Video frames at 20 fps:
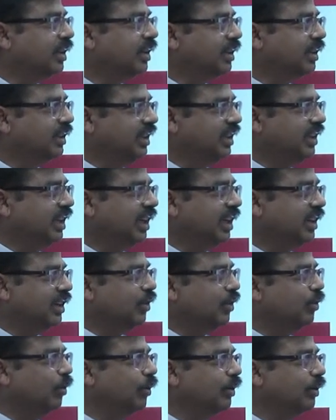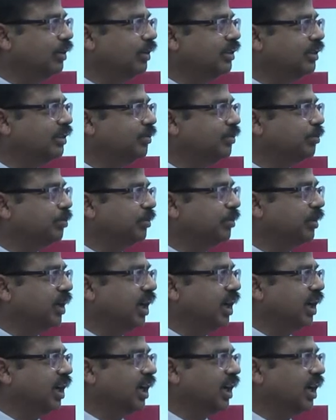These are the gold
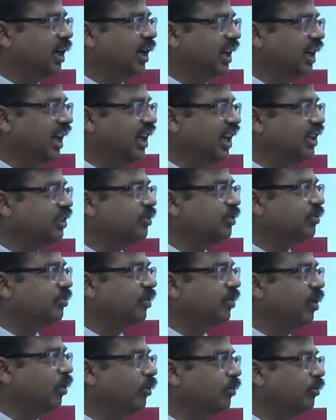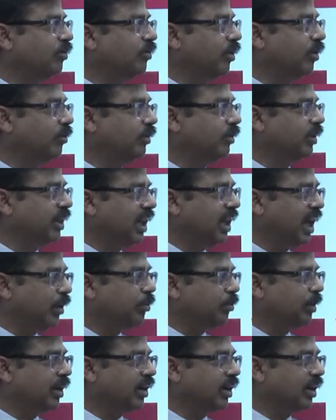uh, grains found from
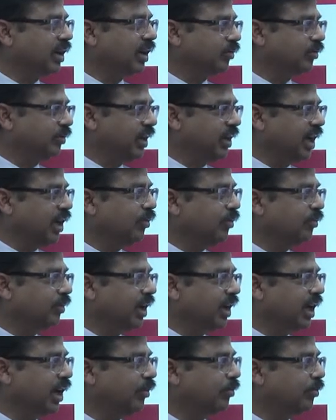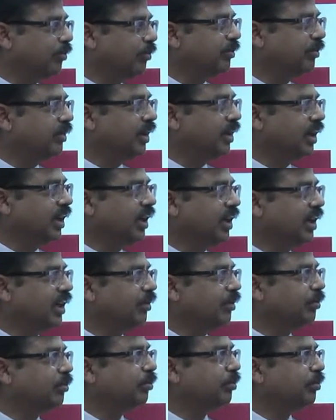that particular. We, we have
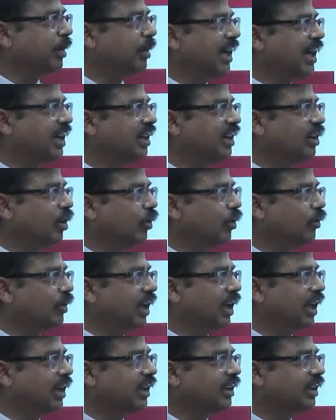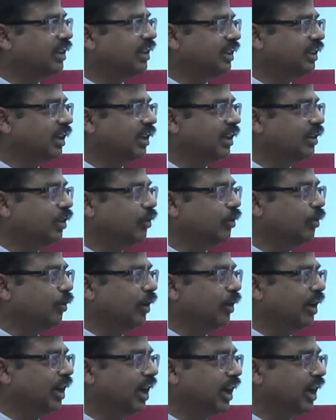uh, panned it out and these are the
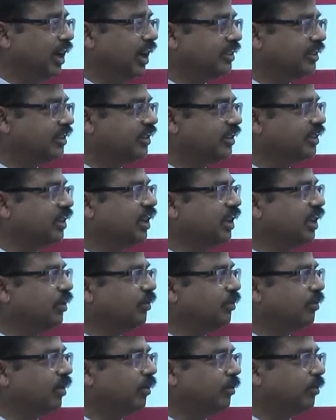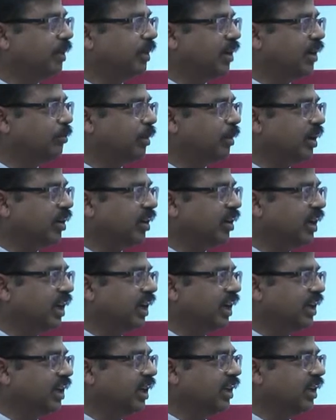gold nuggets from that particular
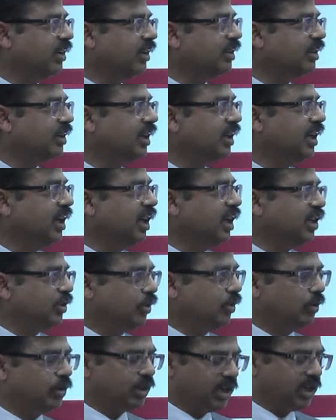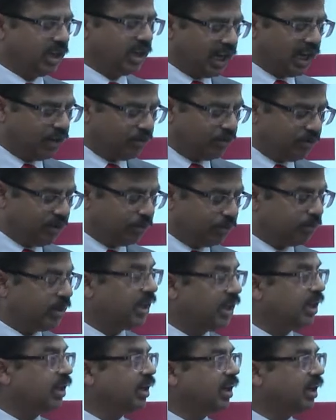area. So right from
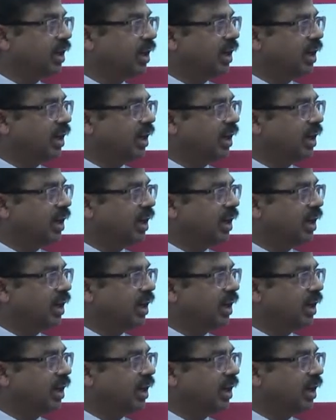the